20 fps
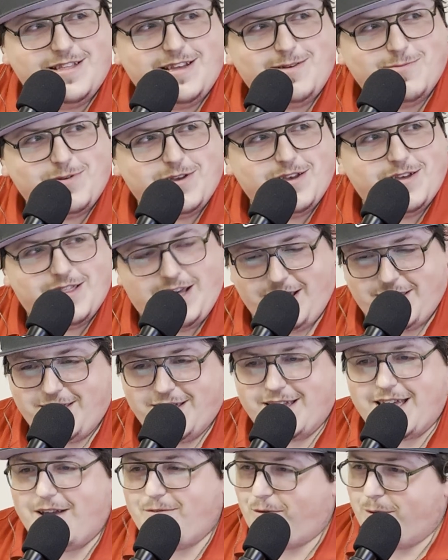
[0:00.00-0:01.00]
I'm good. I
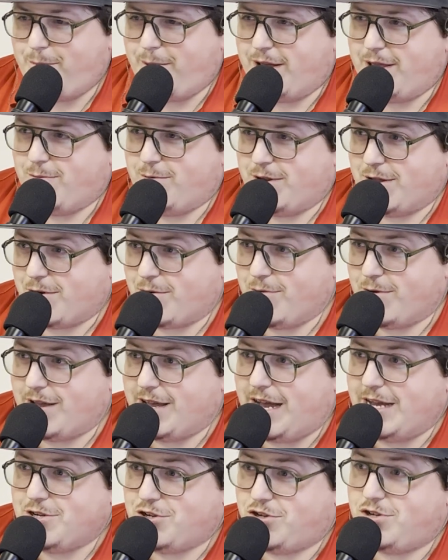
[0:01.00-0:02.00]
think everybody would
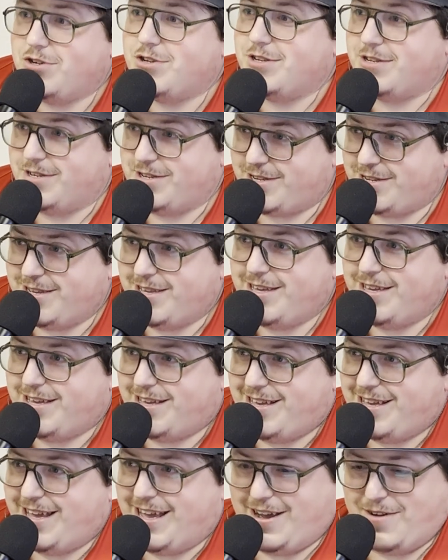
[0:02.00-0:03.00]
agree I shouldn't
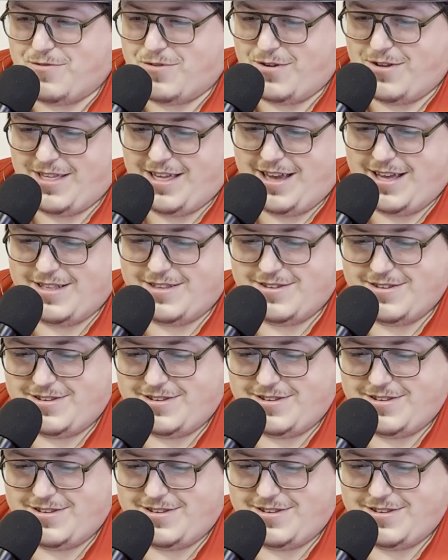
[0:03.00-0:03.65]
after that.